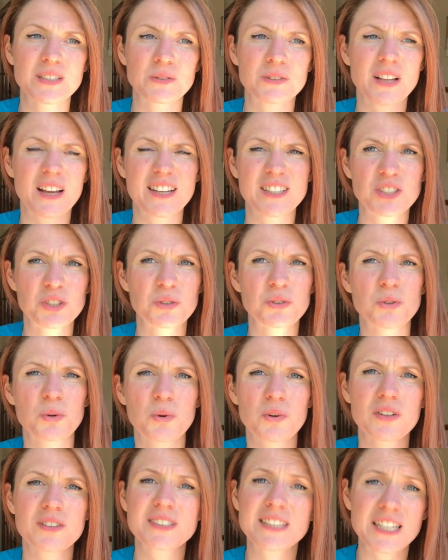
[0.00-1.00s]
It was like a
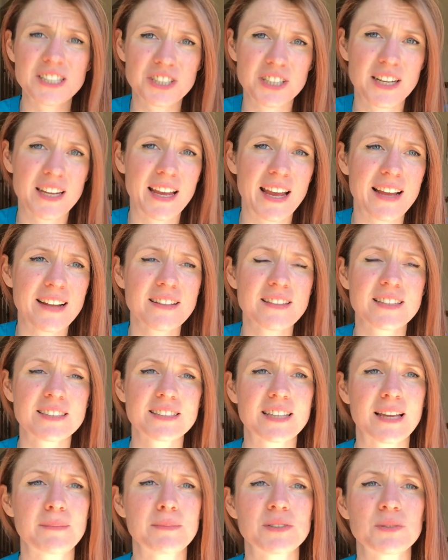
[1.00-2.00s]
tutorial session again, the
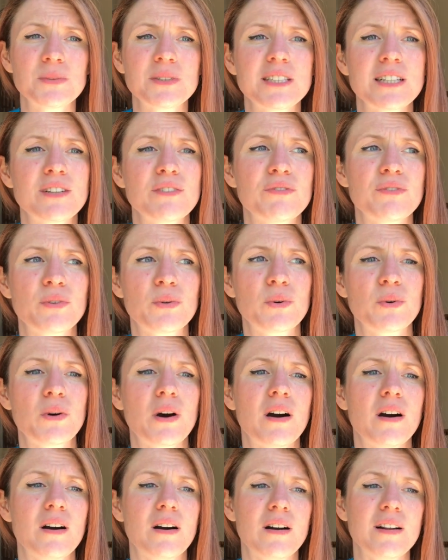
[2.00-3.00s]
same as we did for
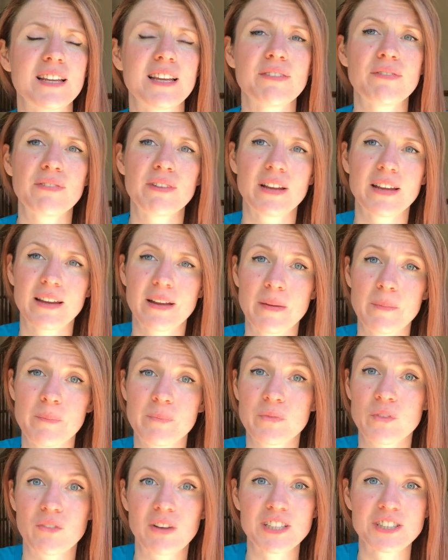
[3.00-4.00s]
our leaflet
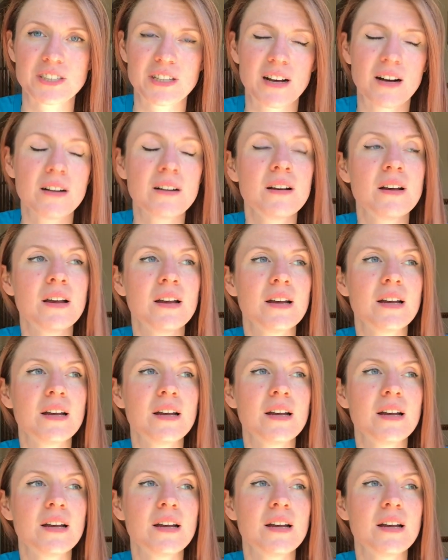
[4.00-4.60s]
and rationale.